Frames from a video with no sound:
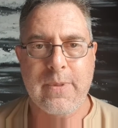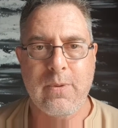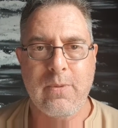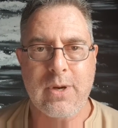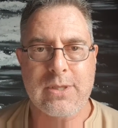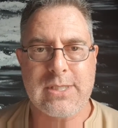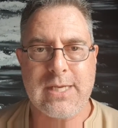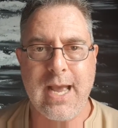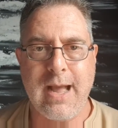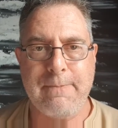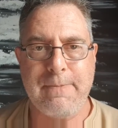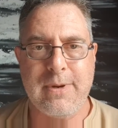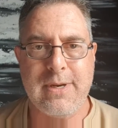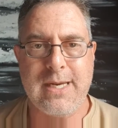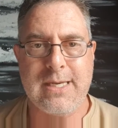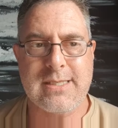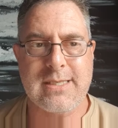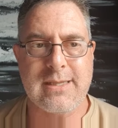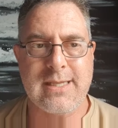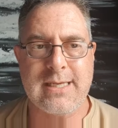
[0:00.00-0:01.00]
what's happened
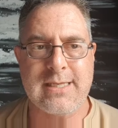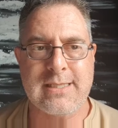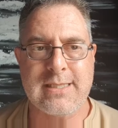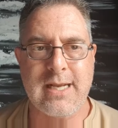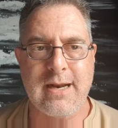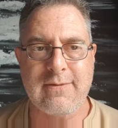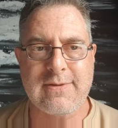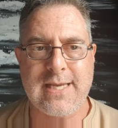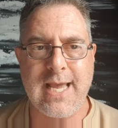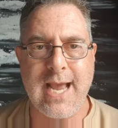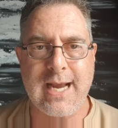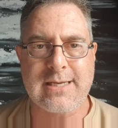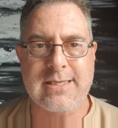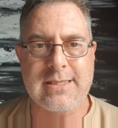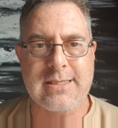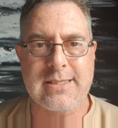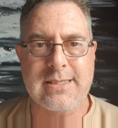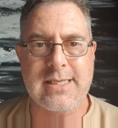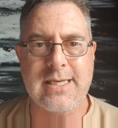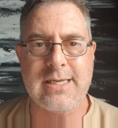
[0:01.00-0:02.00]
is this set of
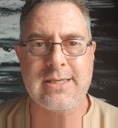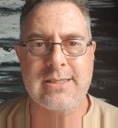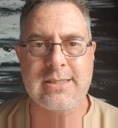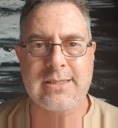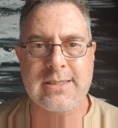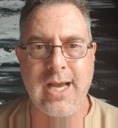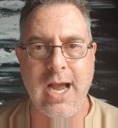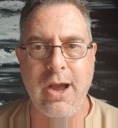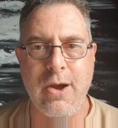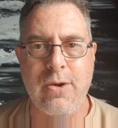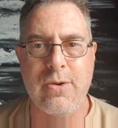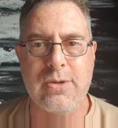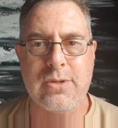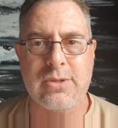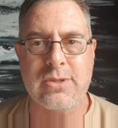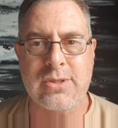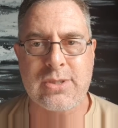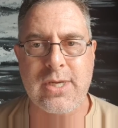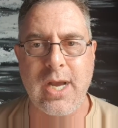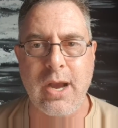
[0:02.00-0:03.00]
taxes is
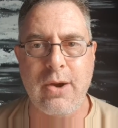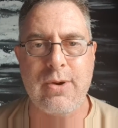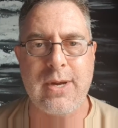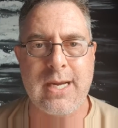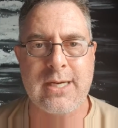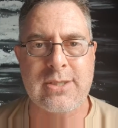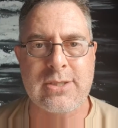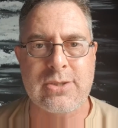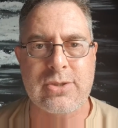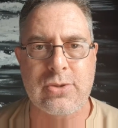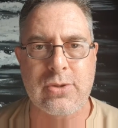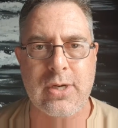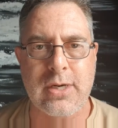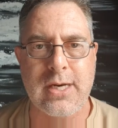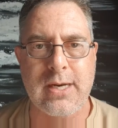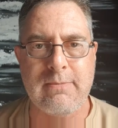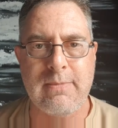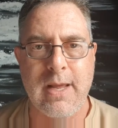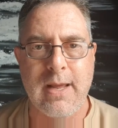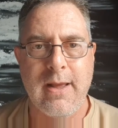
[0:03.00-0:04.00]
so
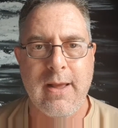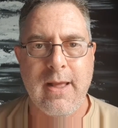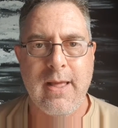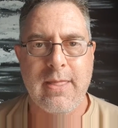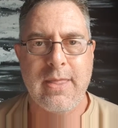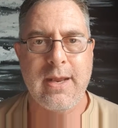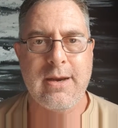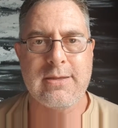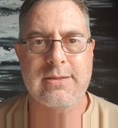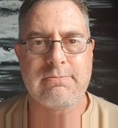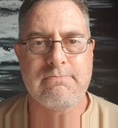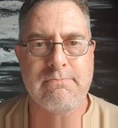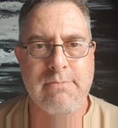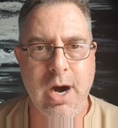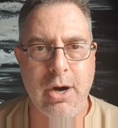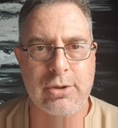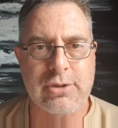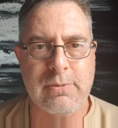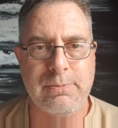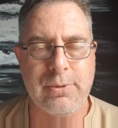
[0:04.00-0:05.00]
extreme that is
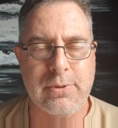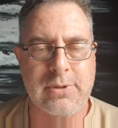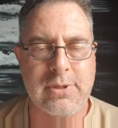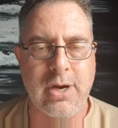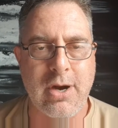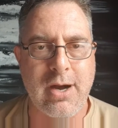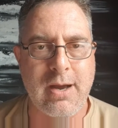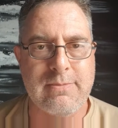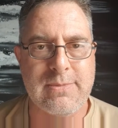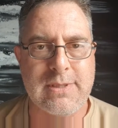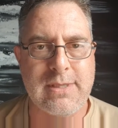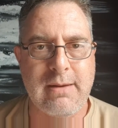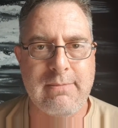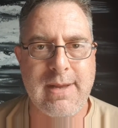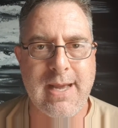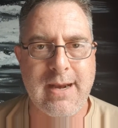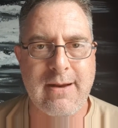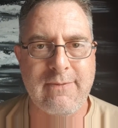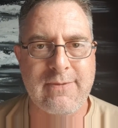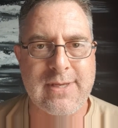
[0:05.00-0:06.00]
multiple times the
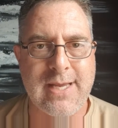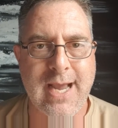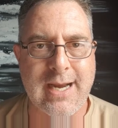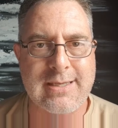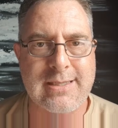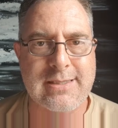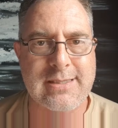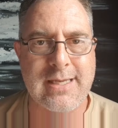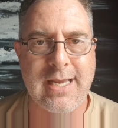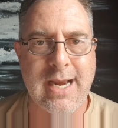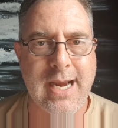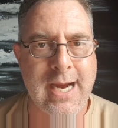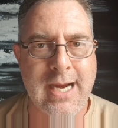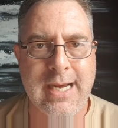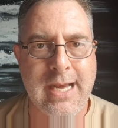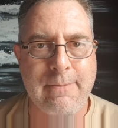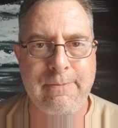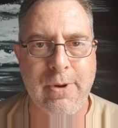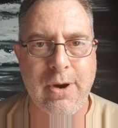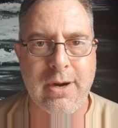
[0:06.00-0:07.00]
amount of taxes that
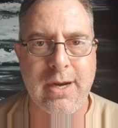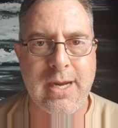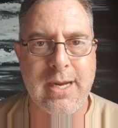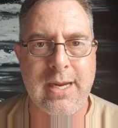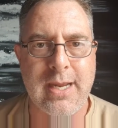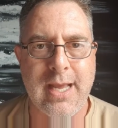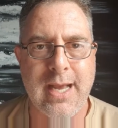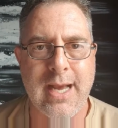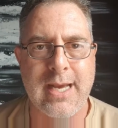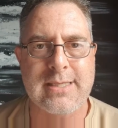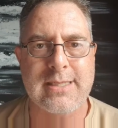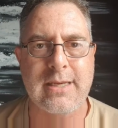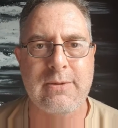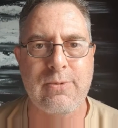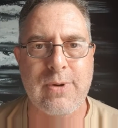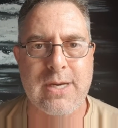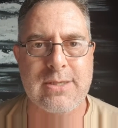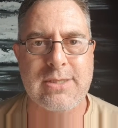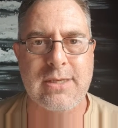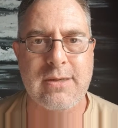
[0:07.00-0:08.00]
anybody as a
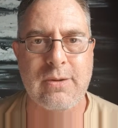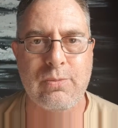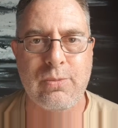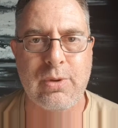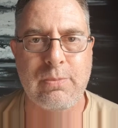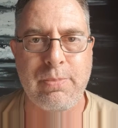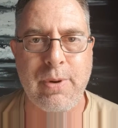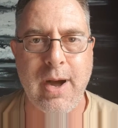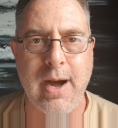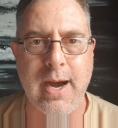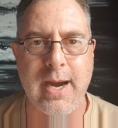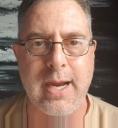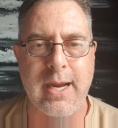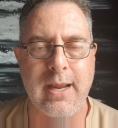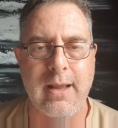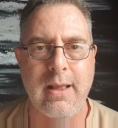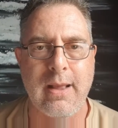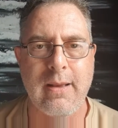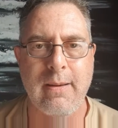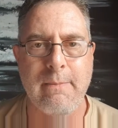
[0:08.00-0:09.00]
resident would pay.
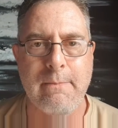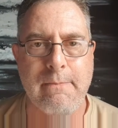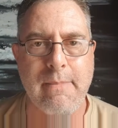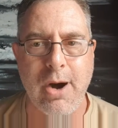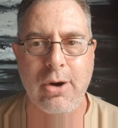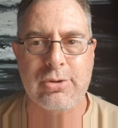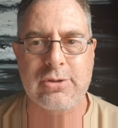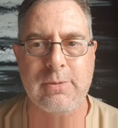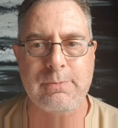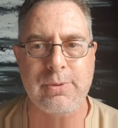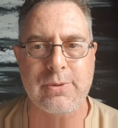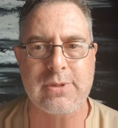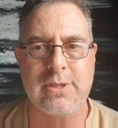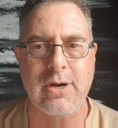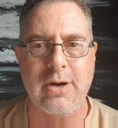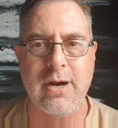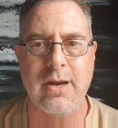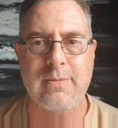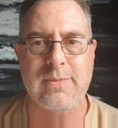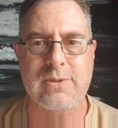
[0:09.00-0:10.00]
Multiple
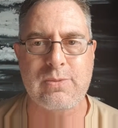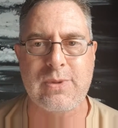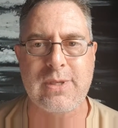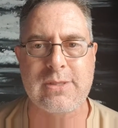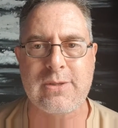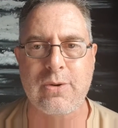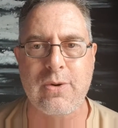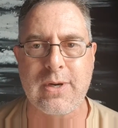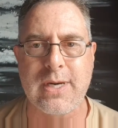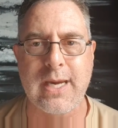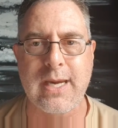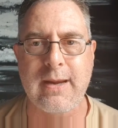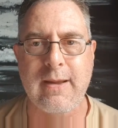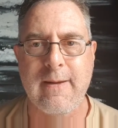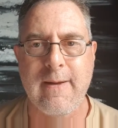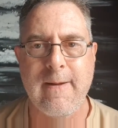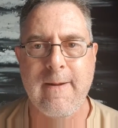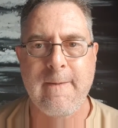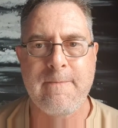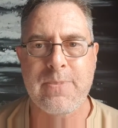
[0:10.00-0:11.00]
times. We're talking
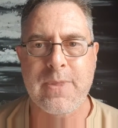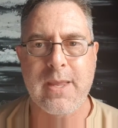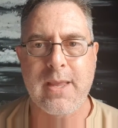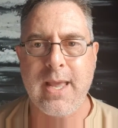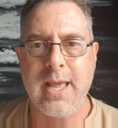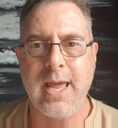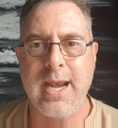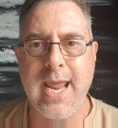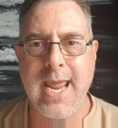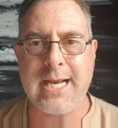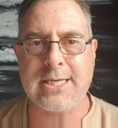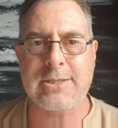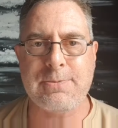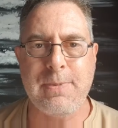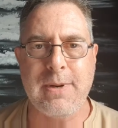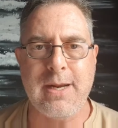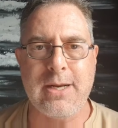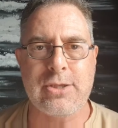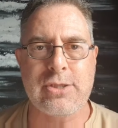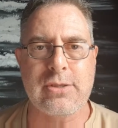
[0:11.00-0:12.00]
an
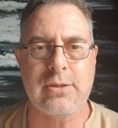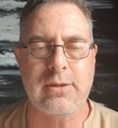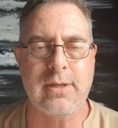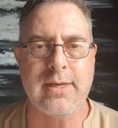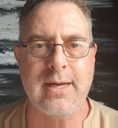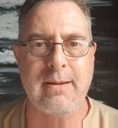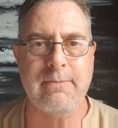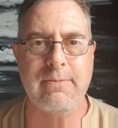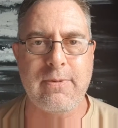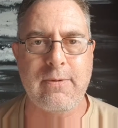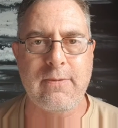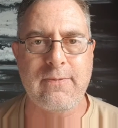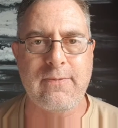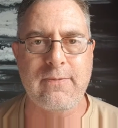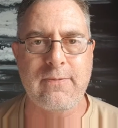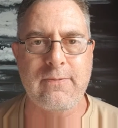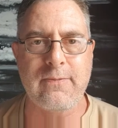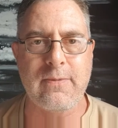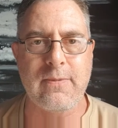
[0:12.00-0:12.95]
exponential number of